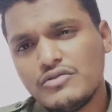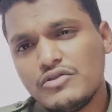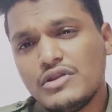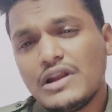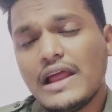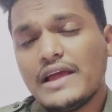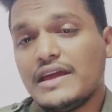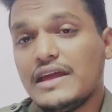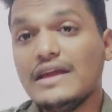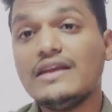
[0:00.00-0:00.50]

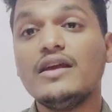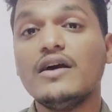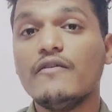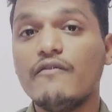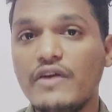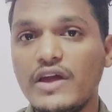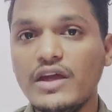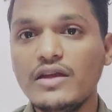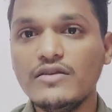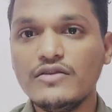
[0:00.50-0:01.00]
like in a
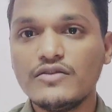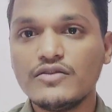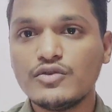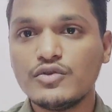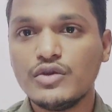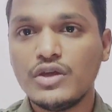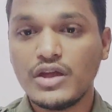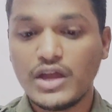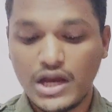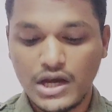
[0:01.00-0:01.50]
way,
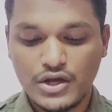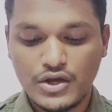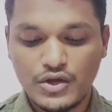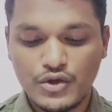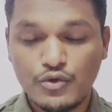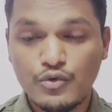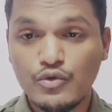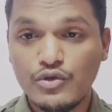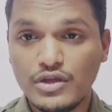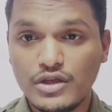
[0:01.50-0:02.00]
so you can
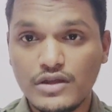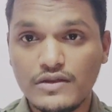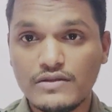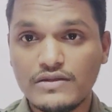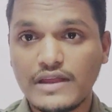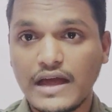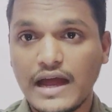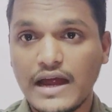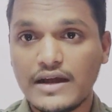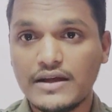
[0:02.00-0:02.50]
do
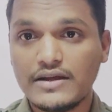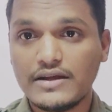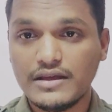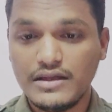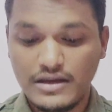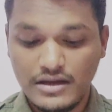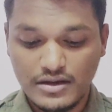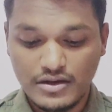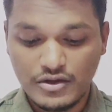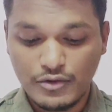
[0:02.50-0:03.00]
that
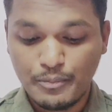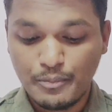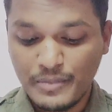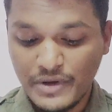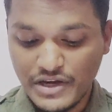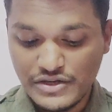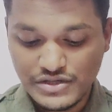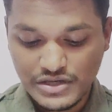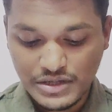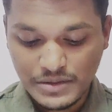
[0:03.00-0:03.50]
in your
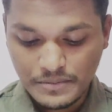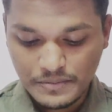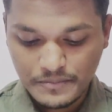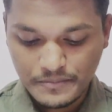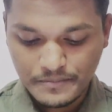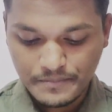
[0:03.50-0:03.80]
PG.